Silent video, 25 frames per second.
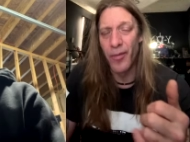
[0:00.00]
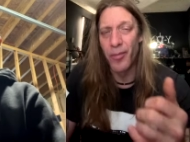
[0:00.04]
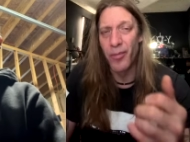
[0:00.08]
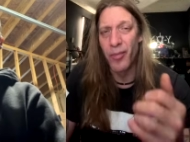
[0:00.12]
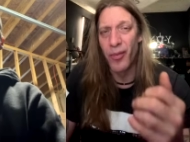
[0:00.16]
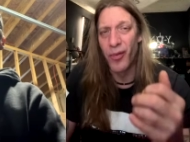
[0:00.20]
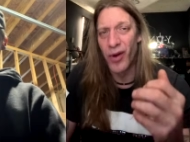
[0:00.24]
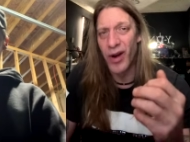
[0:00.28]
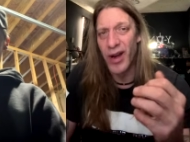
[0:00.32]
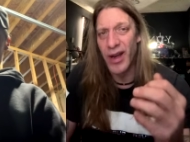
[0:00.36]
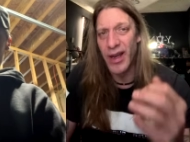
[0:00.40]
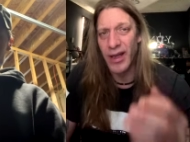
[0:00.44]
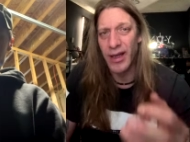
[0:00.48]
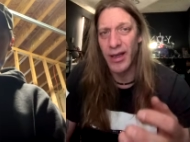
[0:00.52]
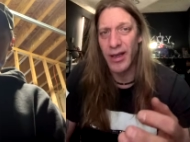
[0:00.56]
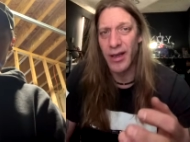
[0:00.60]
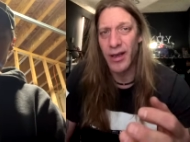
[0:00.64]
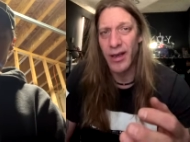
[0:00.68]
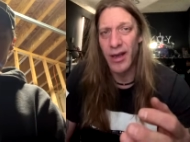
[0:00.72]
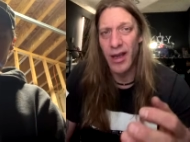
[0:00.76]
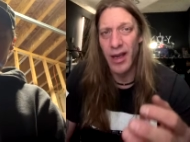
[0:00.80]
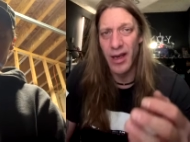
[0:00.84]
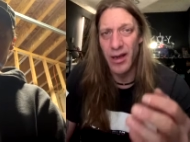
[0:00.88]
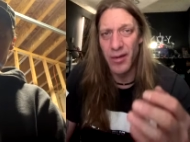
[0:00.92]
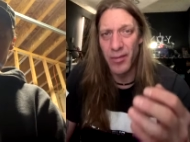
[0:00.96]
break
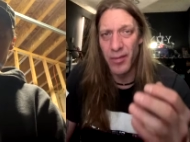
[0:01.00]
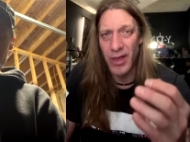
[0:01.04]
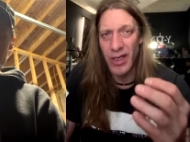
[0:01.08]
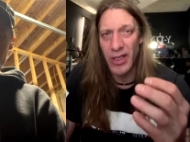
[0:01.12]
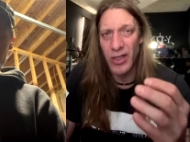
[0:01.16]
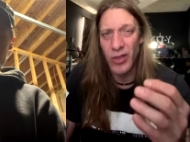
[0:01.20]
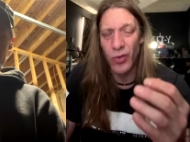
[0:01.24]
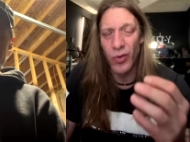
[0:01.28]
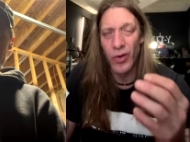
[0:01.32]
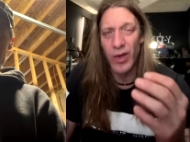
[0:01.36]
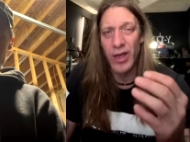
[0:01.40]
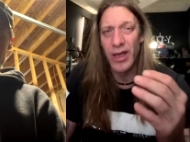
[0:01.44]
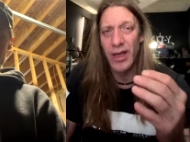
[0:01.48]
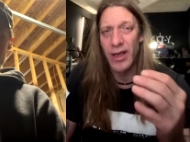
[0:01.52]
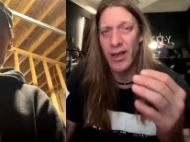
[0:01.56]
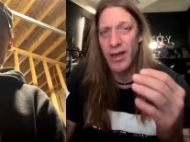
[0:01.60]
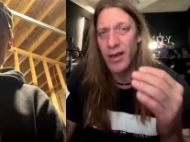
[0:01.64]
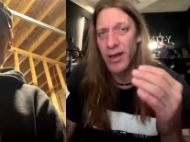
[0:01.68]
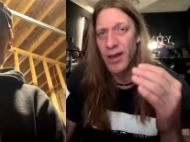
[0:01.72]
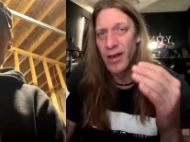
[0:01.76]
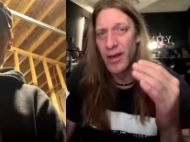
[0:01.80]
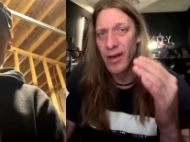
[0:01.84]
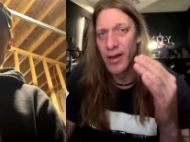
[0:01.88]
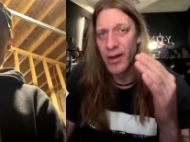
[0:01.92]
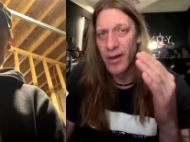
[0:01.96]
in between